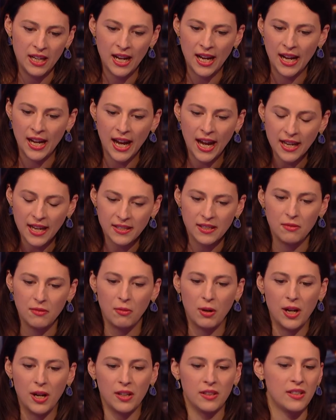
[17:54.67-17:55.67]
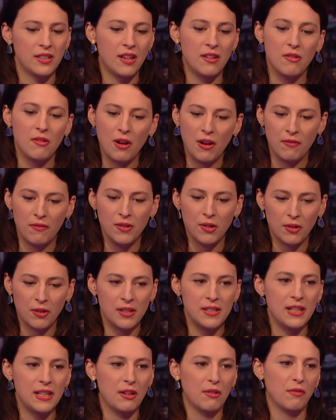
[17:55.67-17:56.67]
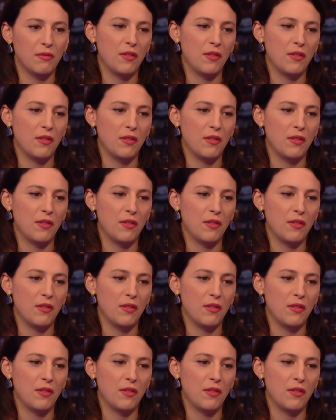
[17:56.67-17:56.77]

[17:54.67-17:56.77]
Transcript: and it hasn't worked, not a single